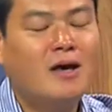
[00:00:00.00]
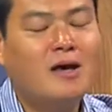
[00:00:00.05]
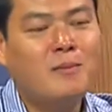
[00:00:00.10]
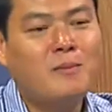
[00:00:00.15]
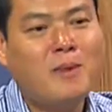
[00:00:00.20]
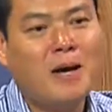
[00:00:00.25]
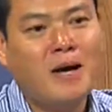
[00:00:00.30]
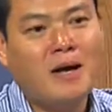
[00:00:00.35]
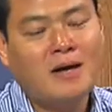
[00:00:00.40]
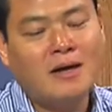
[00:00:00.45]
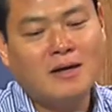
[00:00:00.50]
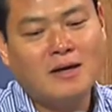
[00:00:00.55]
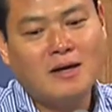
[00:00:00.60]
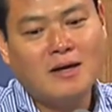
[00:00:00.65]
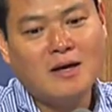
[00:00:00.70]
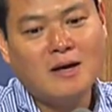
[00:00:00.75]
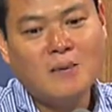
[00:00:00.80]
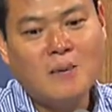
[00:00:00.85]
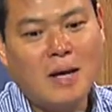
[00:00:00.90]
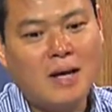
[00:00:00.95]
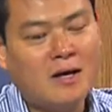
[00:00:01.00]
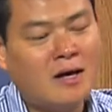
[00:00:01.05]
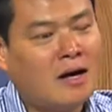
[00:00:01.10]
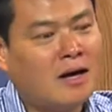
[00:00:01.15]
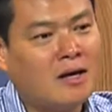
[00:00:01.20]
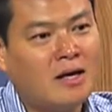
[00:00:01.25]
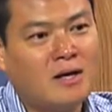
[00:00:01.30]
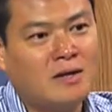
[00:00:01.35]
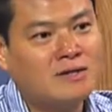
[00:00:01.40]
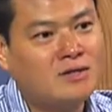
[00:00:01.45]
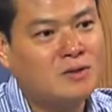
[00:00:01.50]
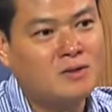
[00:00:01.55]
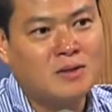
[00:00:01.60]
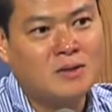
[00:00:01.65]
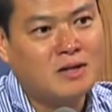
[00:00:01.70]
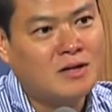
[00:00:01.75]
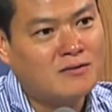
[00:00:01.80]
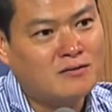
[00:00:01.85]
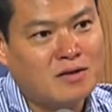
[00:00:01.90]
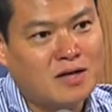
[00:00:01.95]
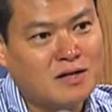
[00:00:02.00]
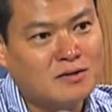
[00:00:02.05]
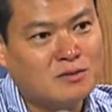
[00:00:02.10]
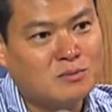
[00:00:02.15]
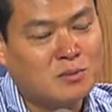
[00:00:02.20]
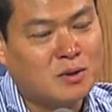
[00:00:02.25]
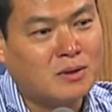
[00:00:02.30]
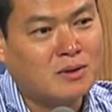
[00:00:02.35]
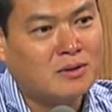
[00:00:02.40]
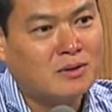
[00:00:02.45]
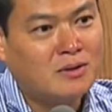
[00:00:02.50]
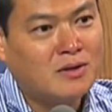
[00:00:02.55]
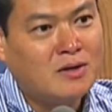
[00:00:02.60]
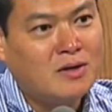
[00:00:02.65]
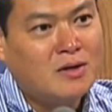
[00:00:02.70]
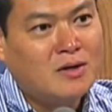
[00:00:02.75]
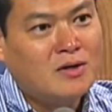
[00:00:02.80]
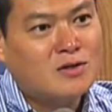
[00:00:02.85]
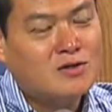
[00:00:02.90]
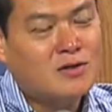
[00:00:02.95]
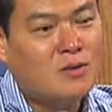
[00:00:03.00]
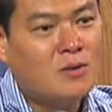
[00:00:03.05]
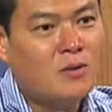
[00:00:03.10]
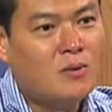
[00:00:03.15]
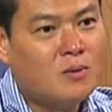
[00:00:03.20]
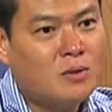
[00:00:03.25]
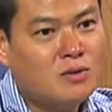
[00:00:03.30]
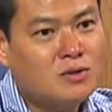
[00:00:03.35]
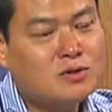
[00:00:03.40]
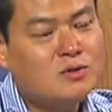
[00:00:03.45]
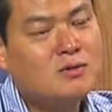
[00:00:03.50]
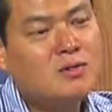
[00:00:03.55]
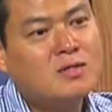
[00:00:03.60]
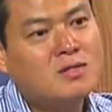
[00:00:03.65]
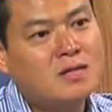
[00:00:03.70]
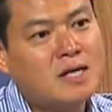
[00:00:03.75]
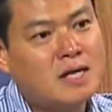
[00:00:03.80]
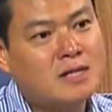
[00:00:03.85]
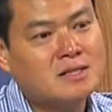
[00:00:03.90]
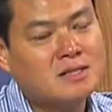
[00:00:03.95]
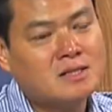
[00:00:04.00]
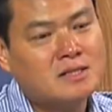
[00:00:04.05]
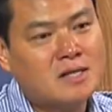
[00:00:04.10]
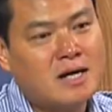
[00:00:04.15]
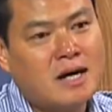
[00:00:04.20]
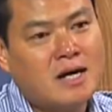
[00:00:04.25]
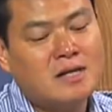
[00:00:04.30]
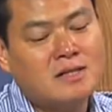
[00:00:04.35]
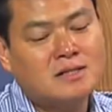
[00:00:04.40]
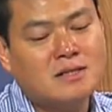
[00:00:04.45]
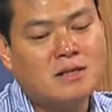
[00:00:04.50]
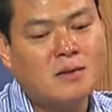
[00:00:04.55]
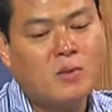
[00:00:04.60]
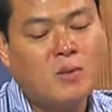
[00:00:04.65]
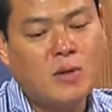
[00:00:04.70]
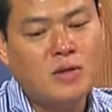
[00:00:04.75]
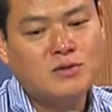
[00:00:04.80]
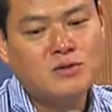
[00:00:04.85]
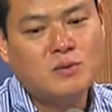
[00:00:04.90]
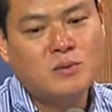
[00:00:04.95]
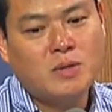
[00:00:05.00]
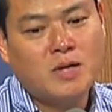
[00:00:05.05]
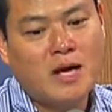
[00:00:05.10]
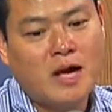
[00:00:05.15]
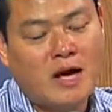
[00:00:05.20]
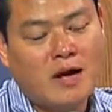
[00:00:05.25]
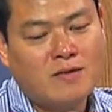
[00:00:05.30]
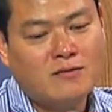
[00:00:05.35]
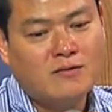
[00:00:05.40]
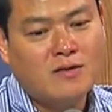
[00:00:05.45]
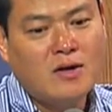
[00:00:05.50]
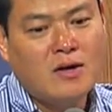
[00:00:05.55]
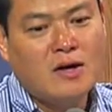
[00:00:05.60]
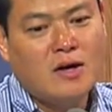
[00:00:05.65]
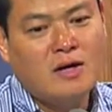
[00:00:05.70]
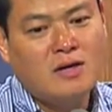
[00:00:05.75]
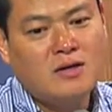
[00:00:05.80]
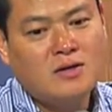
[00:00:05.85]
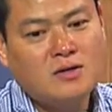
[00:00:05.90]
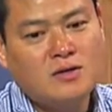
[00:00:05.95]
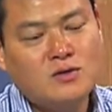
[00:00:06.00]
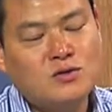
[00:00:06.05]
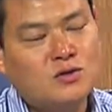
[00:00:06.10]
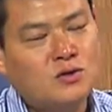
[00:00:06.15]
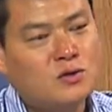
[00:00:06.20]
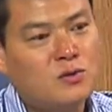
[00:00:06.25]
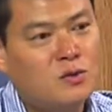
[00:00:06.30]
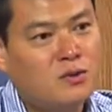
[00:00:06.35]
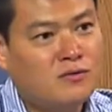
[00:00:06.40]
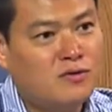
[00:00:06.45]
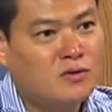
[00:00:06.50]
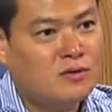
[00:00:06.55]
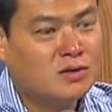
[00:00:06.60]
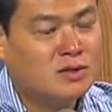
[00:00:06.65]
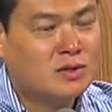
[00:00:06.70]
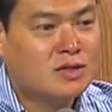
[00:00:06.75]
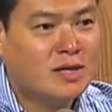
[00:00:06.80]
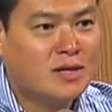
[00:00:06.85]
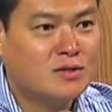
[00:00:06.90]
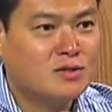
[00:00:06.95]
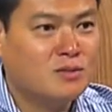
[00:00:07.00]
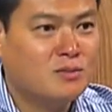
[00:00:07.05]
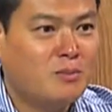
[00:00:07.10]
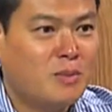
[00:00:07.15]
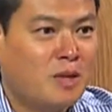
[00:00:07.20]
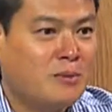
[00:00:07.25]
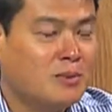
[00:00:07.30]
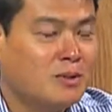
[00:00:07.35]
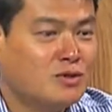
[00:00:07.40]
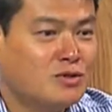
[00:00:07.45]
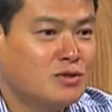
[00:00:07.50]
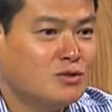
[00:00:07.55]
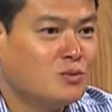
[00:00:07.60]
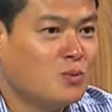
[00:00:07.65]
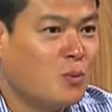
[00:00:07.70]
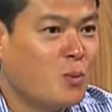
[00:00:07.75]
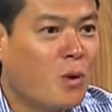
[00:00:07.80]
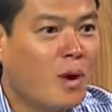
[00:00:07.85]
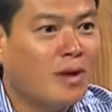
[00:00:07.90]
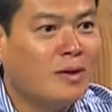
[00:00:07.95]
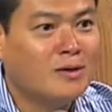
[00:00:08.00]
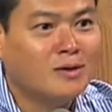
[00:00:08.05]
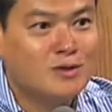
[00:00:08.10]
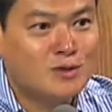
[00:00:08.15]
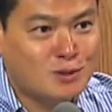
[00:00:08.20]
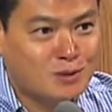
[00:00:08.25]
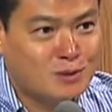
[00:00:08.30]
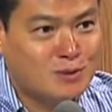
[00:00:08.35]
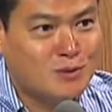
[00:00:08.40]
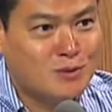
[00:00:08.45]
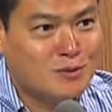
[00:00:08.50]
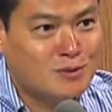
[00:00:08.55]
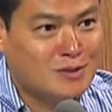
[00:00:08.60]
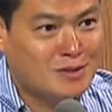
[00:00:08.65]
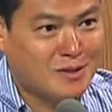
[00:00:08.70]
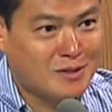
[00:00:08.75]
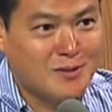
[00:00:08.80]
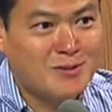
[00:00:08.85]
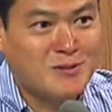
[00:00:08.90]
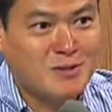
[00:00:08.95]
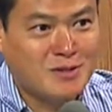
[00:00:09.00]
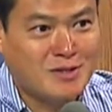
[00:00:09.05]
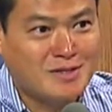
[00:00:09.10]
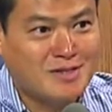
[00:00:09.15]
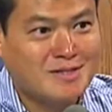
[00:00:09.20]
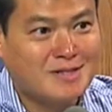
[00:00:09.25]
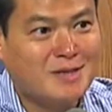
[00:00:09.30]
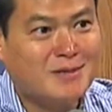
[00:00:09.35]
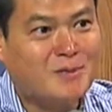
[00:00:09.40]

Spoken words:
It might not get you enough customer. Okay. So we'll do this exercise, and once we have, and then usually we'll filter down to maybe just 1 or 2 solutions.